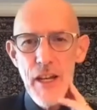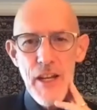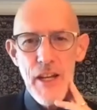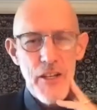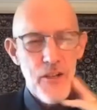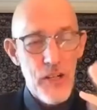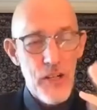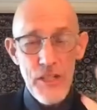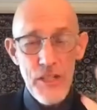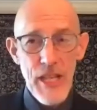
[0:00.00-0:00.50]

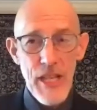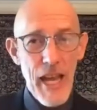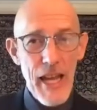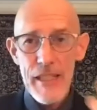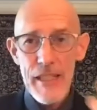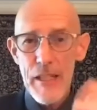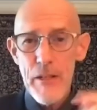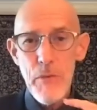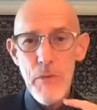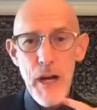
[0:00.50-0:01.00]
You're
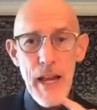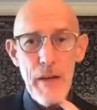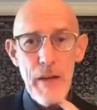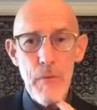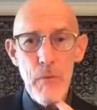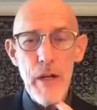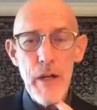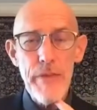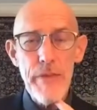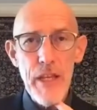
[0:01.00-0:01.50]
exactly right.
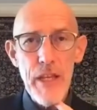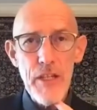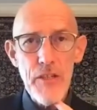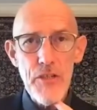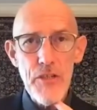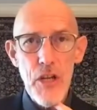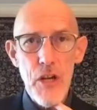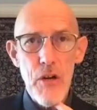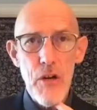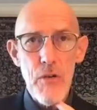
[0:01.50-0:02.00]
What they
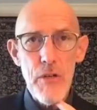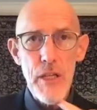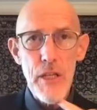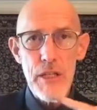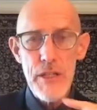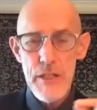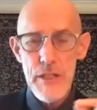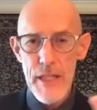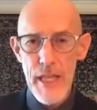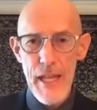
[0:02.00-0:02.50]
showed
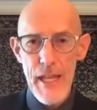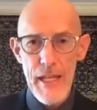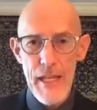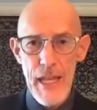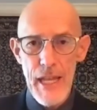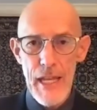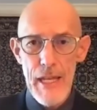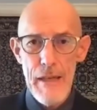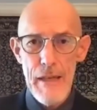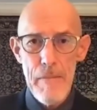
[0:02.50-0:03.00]
is that
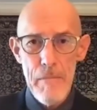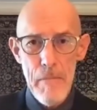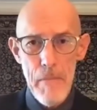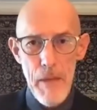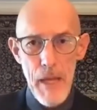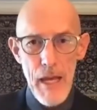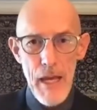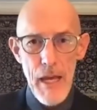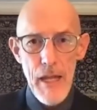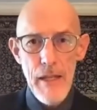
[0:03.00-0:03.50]
in
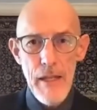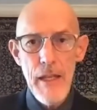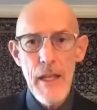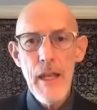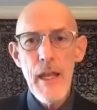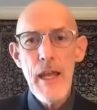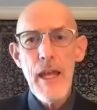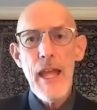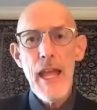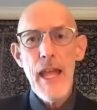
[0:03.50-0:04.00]
men,
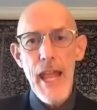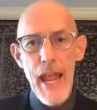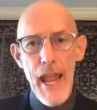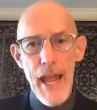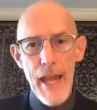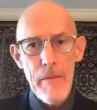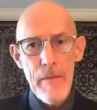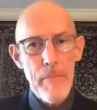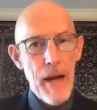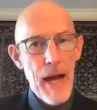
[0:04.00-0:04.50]

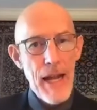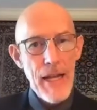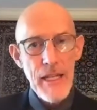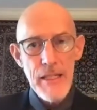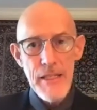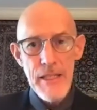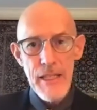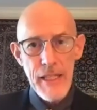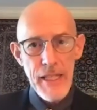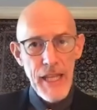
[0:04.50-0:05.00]
antibody
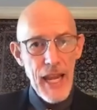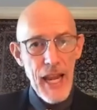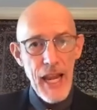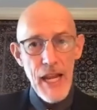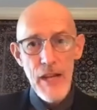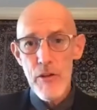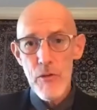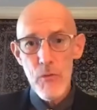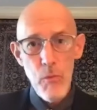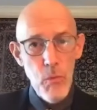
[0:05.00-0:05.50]

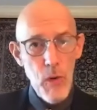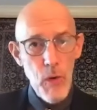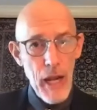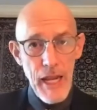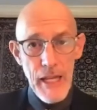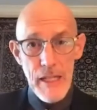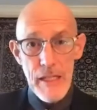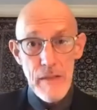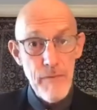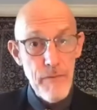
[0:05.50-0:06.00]
decayed or
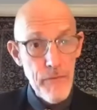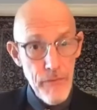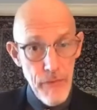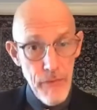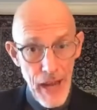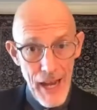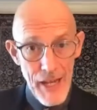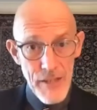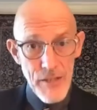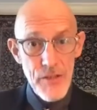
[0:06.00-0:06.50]
waned
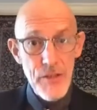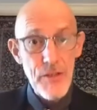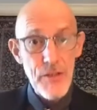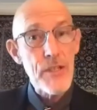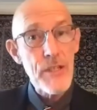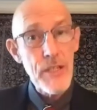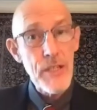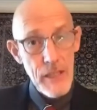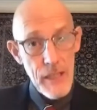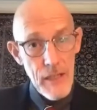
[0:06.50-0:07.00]
faster,
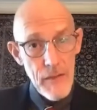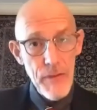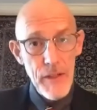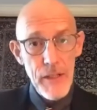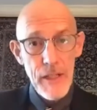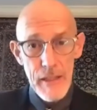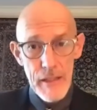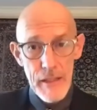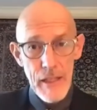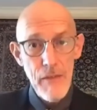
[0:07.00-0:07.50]

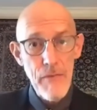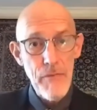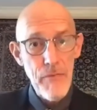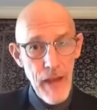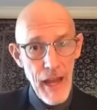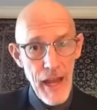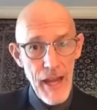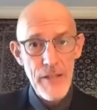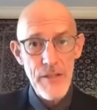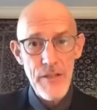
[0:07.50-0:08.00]
significantly
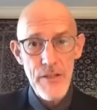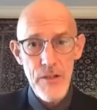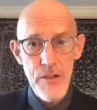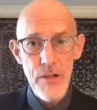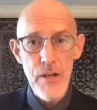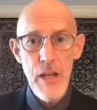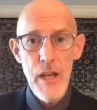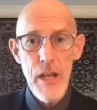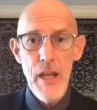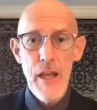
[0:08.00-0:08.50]

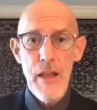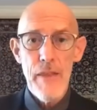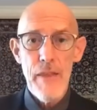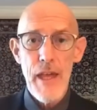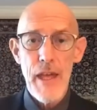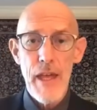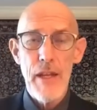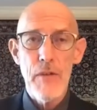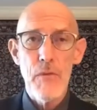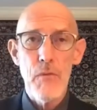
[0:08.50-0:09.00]
faster
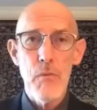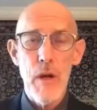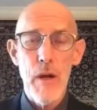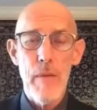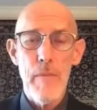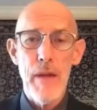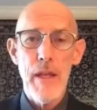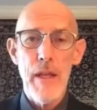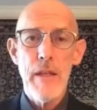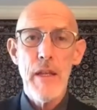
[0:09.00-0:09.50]
than in
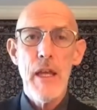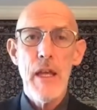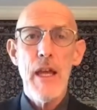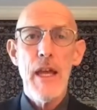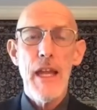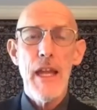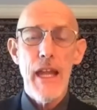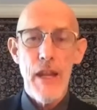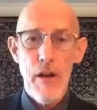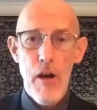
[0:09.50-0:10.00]
women.
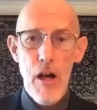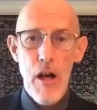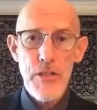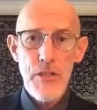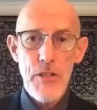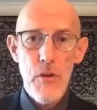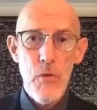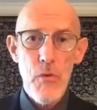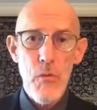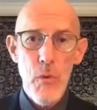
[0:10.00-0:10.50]
It
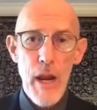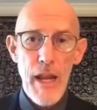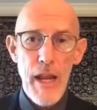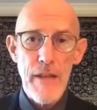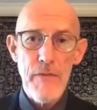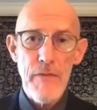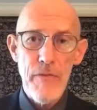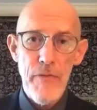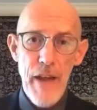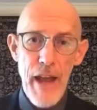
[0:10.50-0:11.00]
also
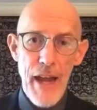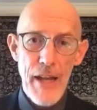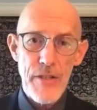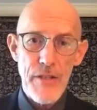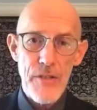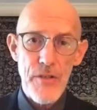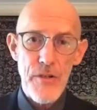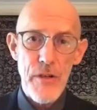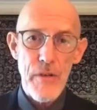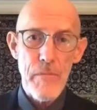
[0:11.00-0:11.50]
waned
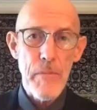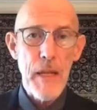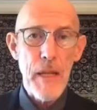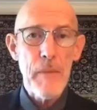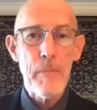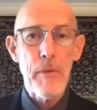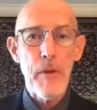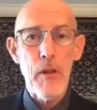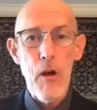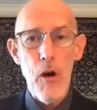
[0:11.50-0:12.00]
faster in
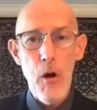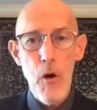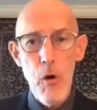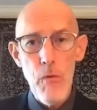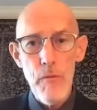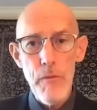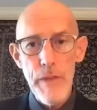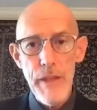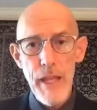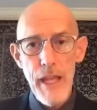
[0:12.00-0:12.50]
people
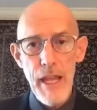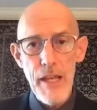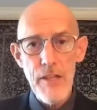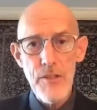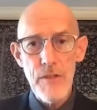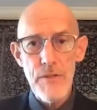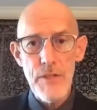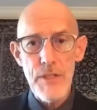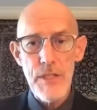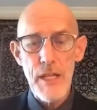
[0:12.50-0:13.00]
over the age
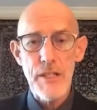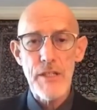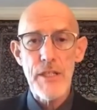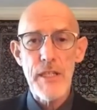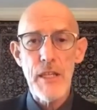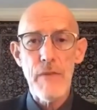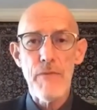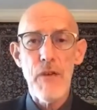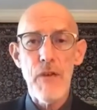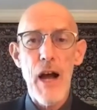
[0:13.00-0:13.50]
of
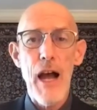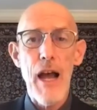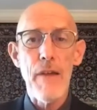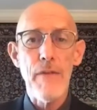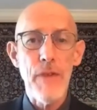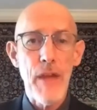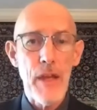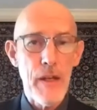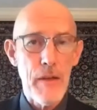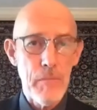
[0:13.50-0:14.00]
65
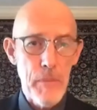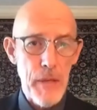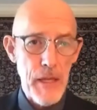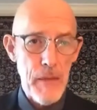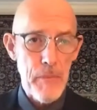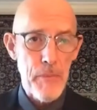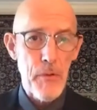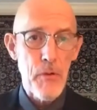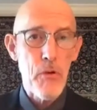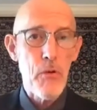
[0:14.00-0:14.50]
and in
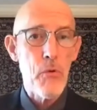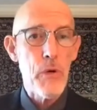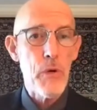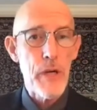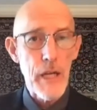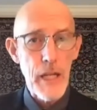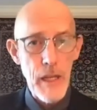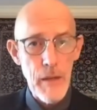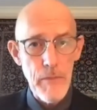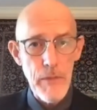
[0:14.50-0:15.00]
people who were
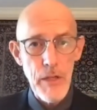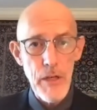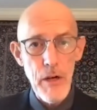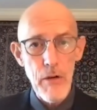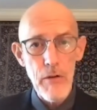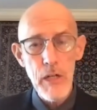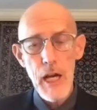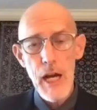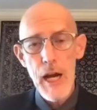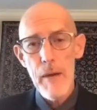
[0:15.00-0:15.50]

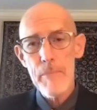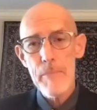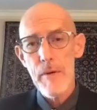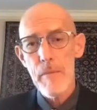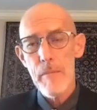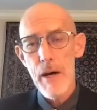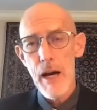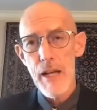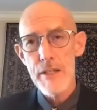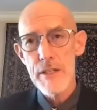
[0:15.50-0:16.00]

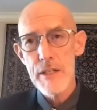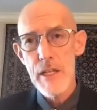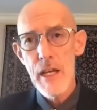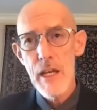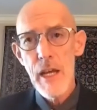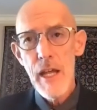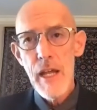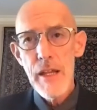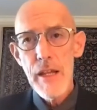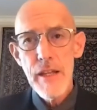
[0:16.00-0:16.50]
immunocompromised.
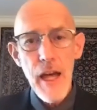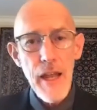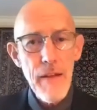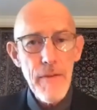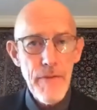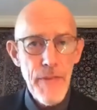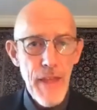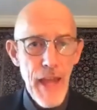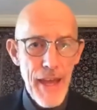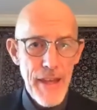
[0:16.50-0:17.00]
None
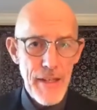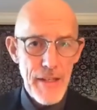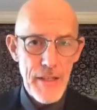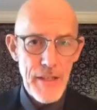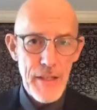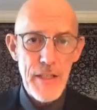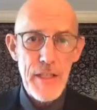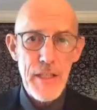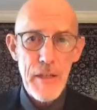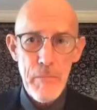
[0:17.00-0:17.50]
of that is a
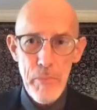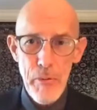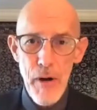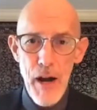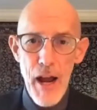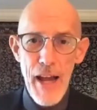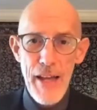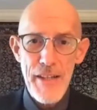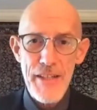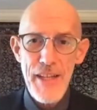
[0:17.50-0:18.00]

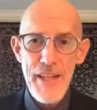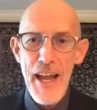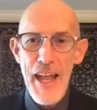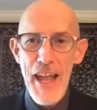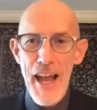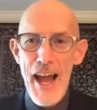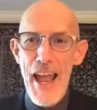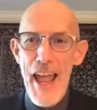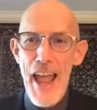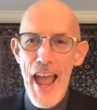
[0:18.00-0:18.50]
surprise, I,
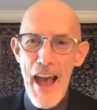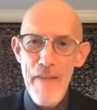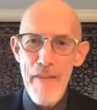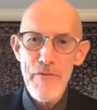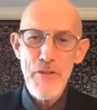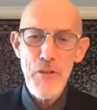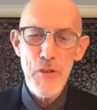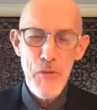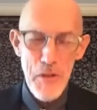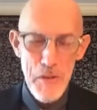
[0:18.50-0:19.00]
I have
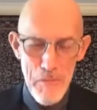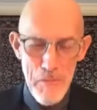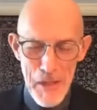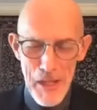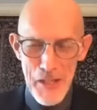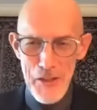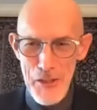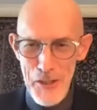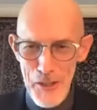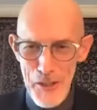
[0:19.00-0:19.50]
to
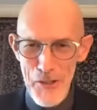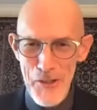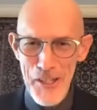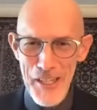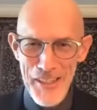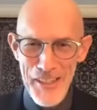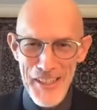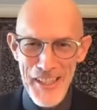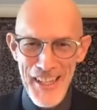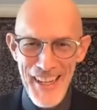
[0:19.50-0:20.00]
admit to you,
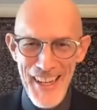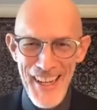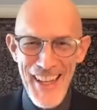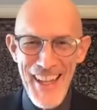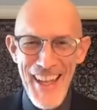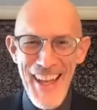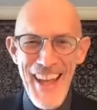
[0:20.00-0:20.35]
Halena.